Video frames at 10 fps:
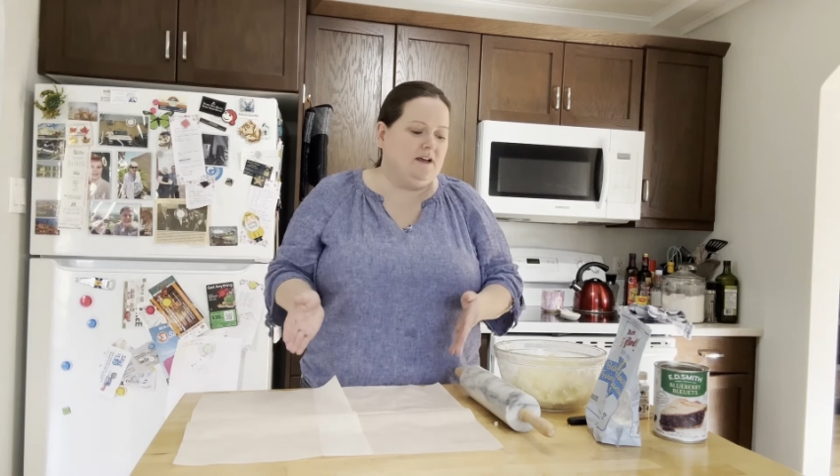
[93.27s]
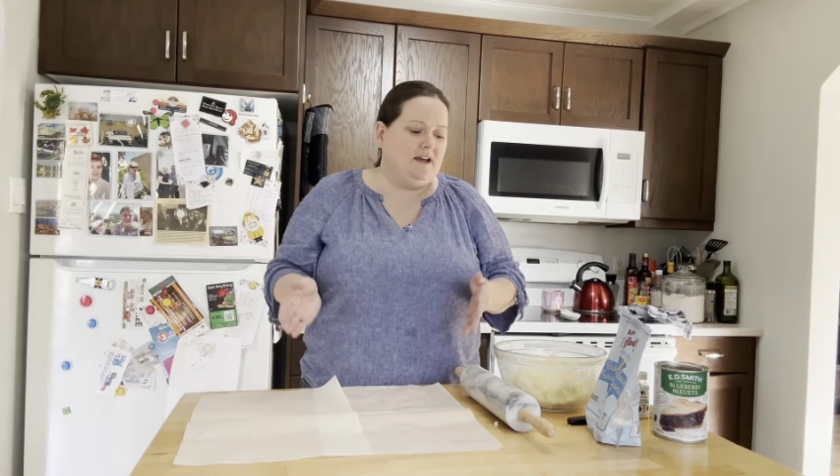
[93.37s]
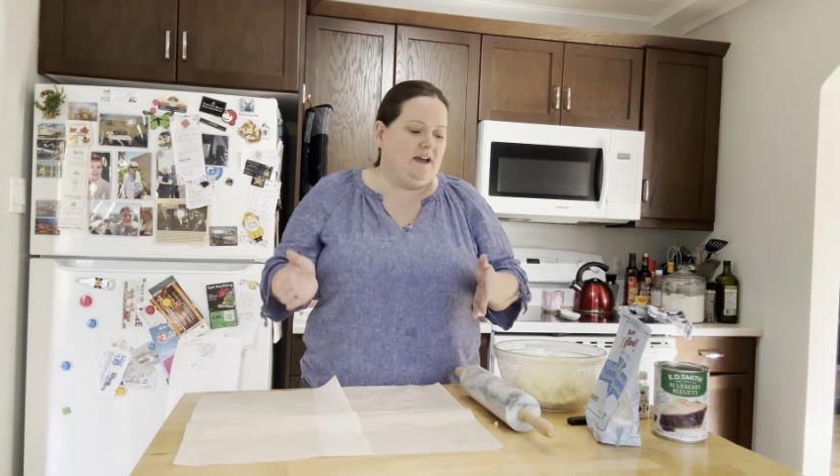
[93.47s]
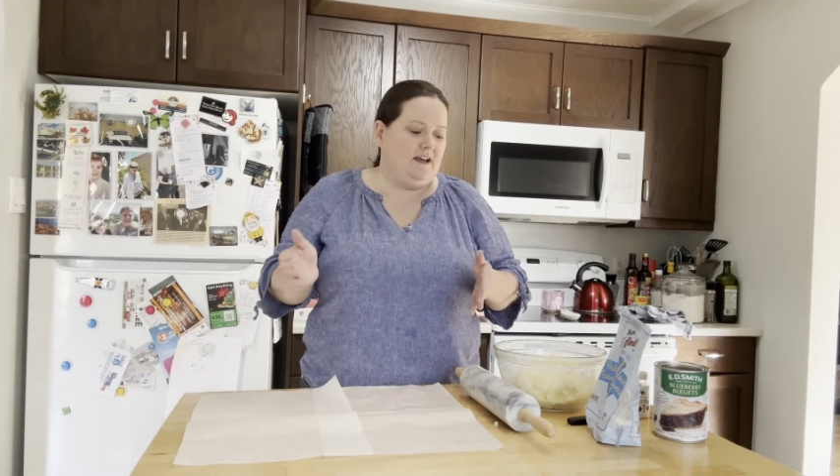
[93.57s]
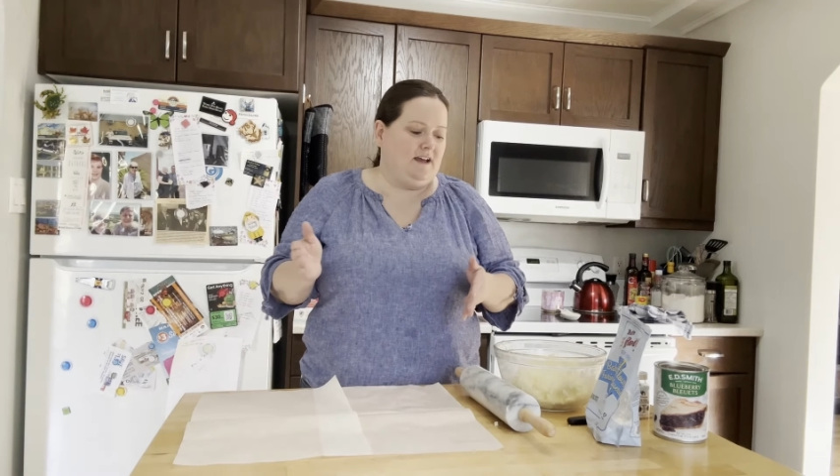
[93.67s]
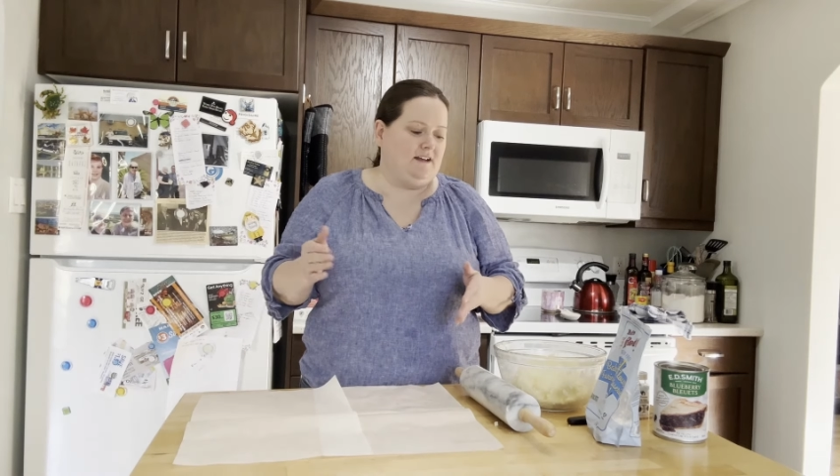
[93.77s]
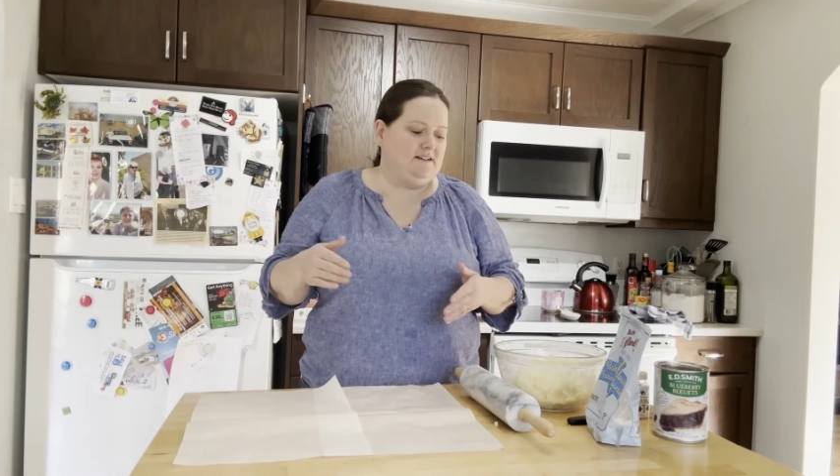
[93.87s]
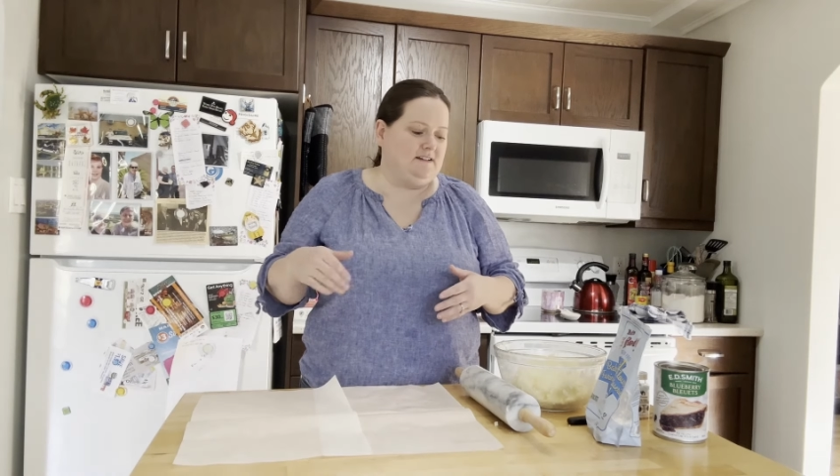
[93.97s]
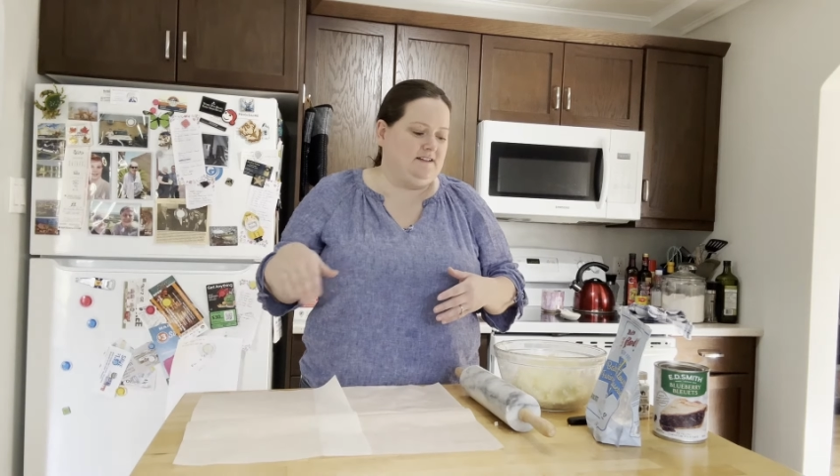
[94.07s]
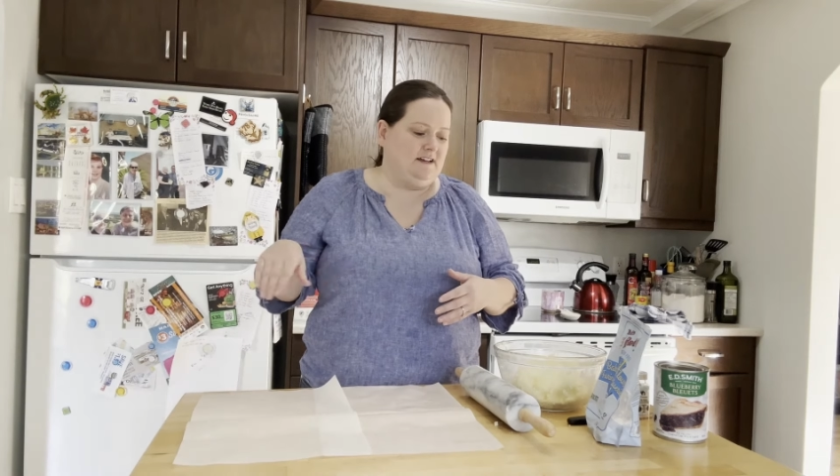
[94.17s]

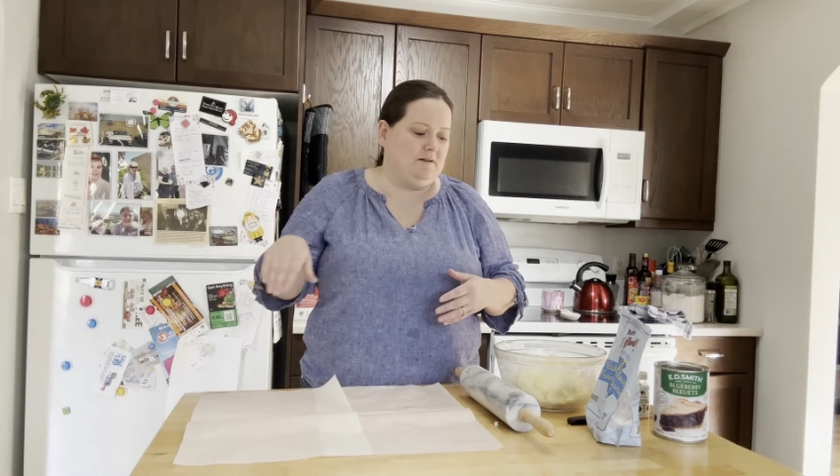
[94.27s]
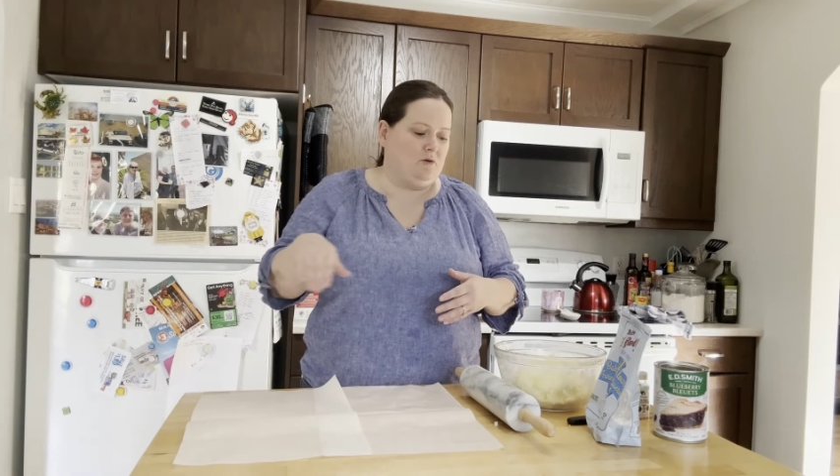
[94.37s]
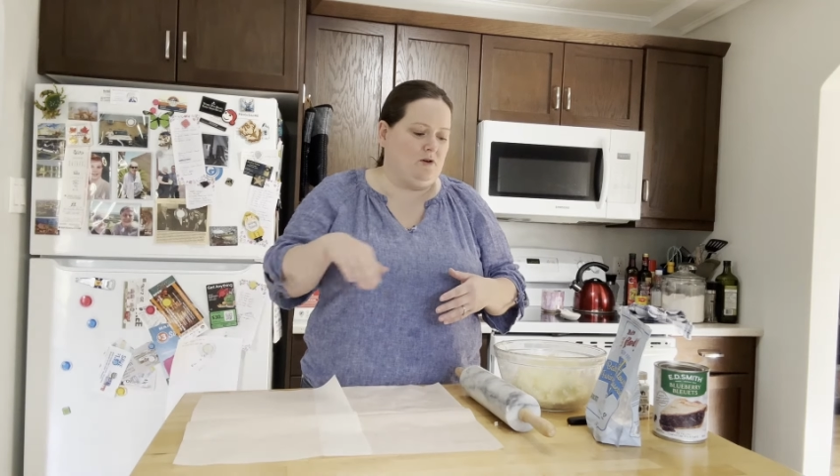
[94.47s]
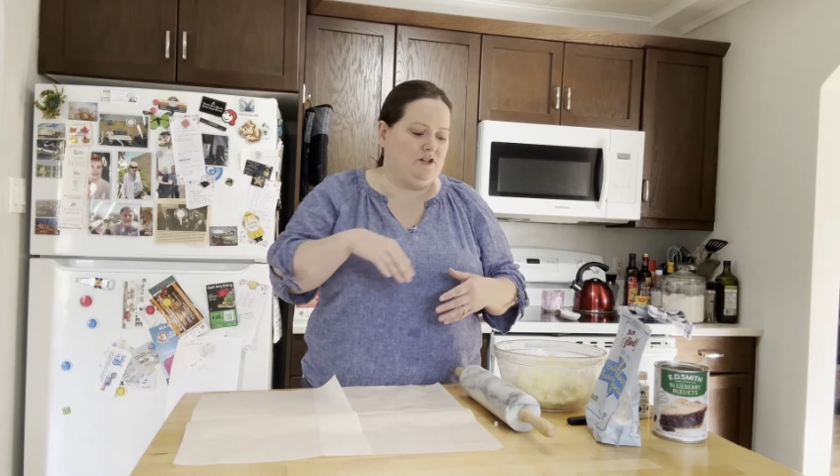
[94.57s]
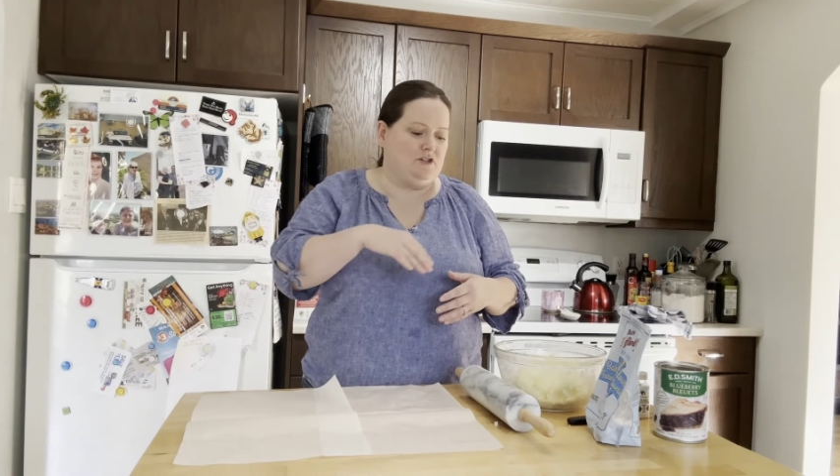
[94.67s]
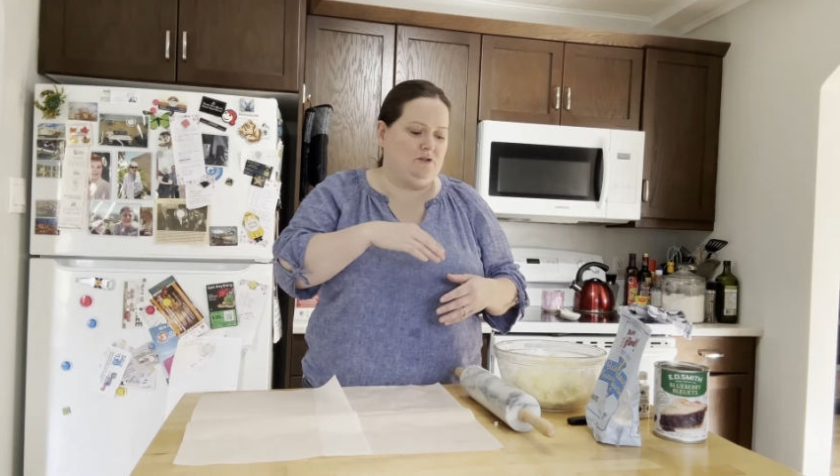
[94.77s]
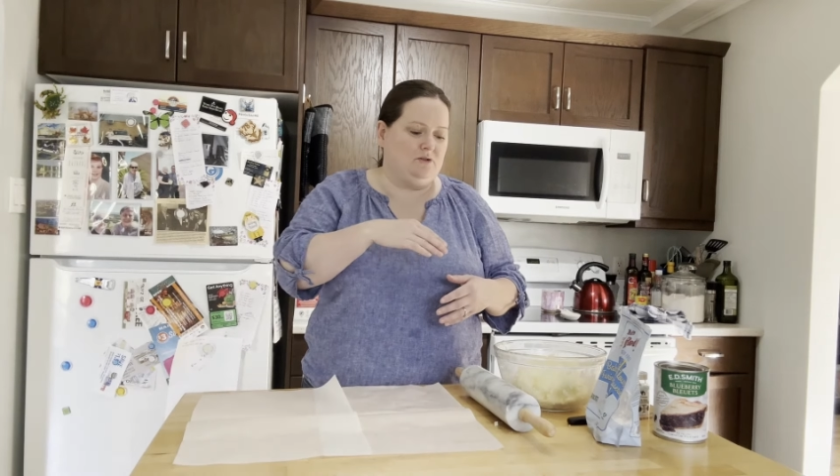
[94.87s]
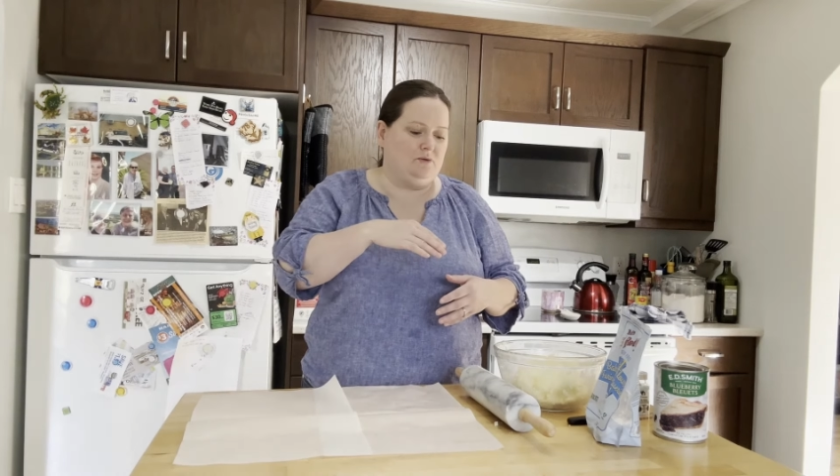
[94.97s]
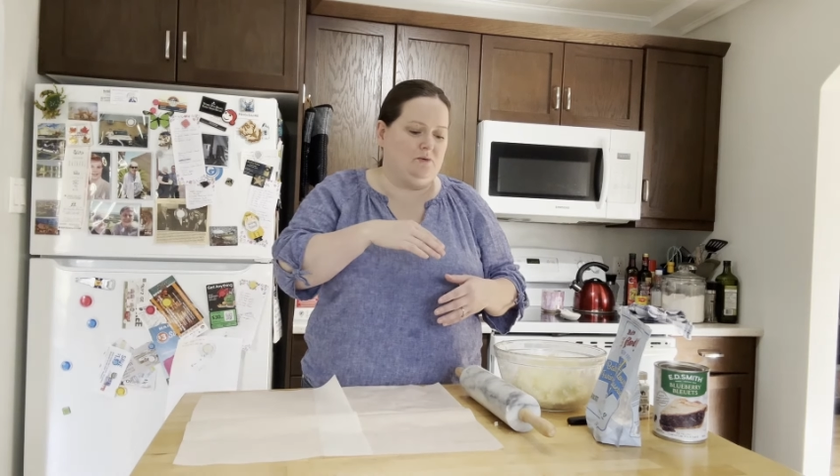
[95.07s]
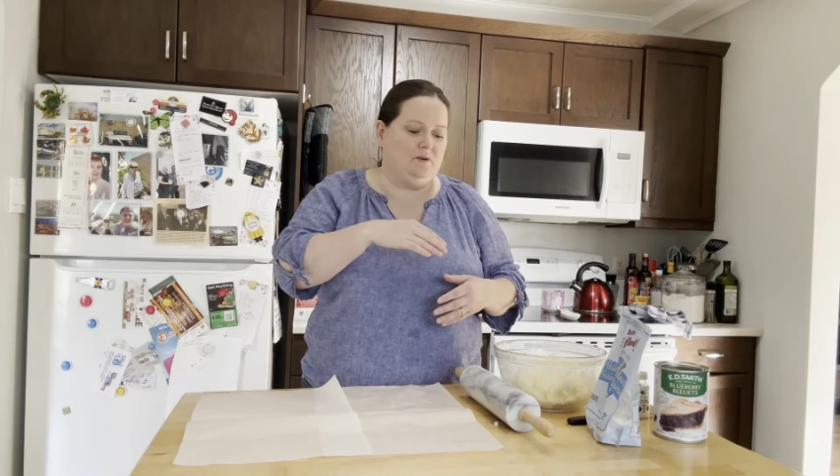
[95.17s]
And then I'm going
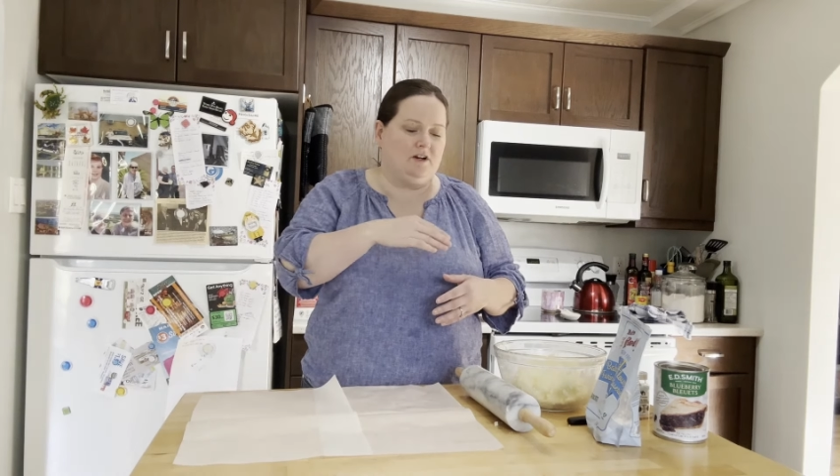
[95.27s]
to